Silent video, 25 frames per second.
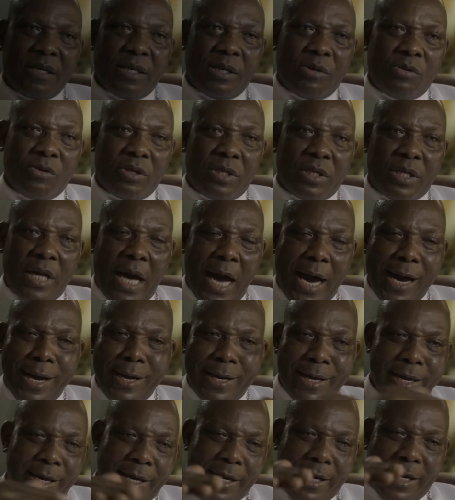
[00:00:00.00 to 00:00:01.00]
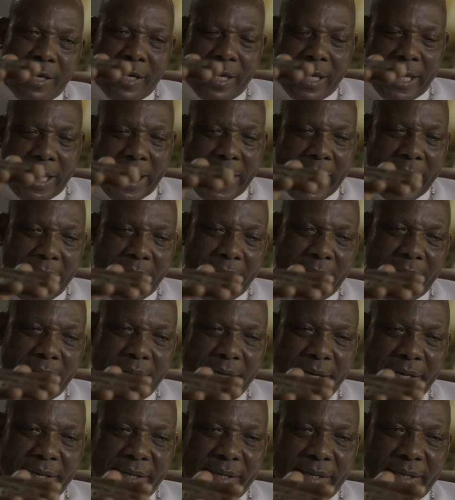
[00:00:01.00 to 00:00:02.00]
He was hanging in the air,
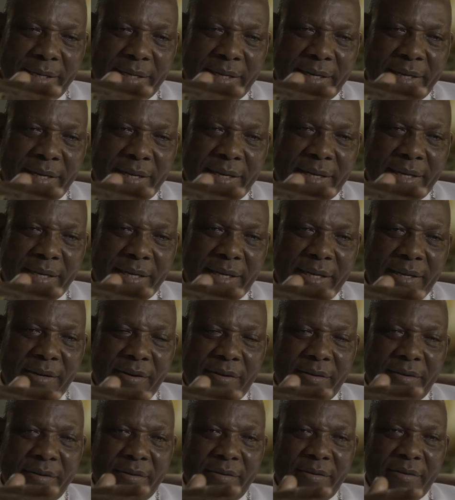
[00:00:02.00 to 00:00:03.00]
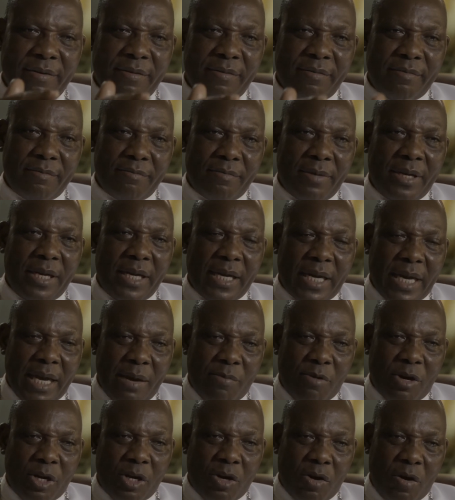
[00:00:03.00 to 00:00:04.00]
you know, but he
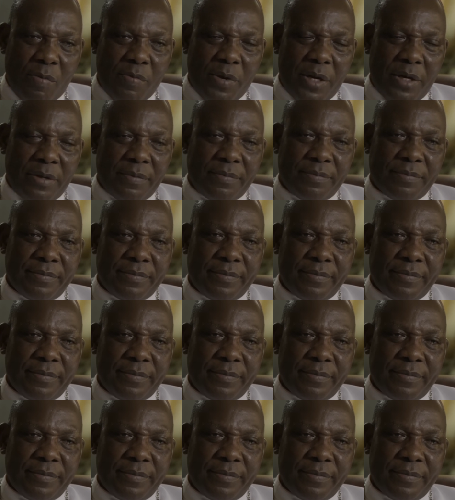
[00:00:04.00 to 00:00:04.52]
kept on coming.